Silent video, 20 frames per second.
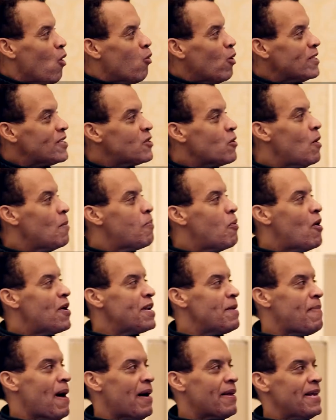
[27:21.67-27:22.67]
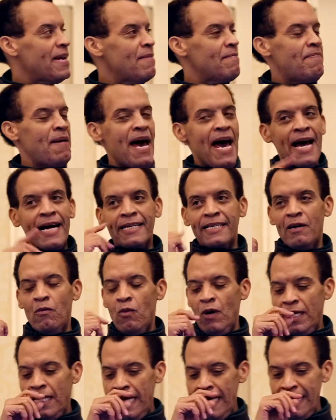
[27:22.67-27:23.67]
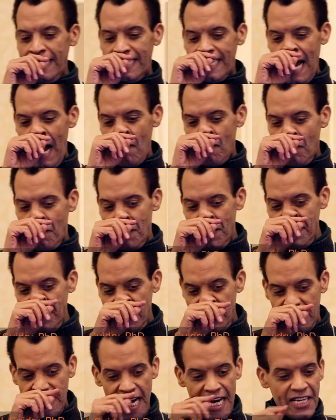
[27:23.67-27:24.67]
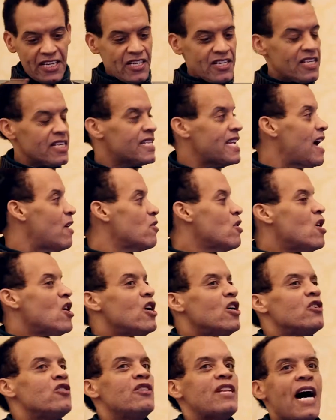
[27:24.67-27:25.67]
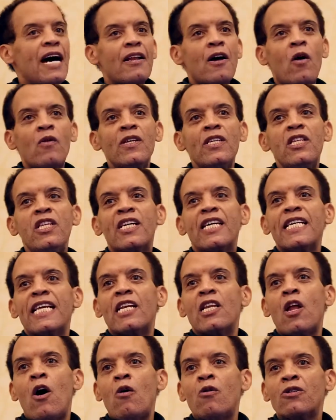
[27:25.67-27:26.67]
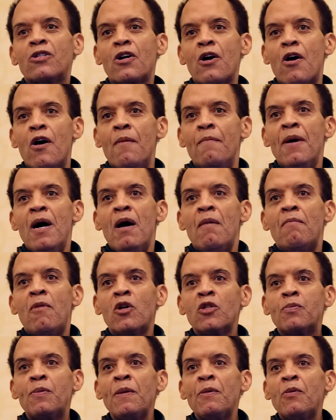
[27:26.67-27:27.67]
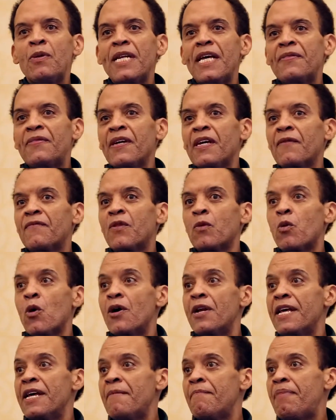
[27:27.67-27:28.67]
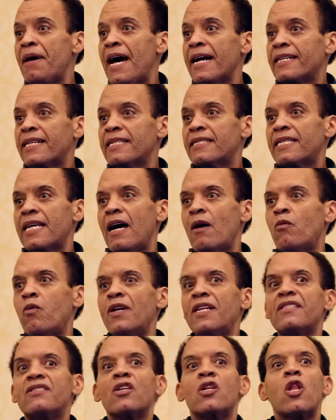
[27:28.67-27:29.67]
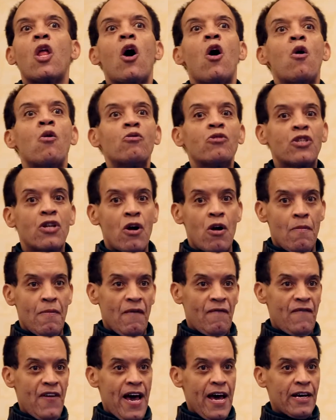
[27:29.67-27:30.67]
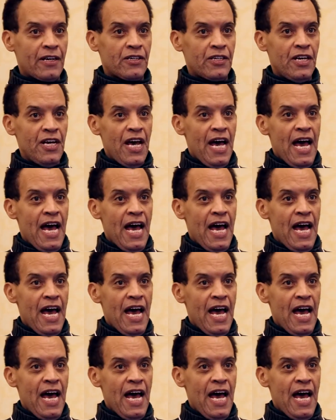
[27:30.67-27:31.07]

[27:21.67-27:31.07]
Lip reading: What's so important about impact and what links our presentations is that you're not only looking at long-term. Most people, when they think of the word impact, they say, what is the long-term effect?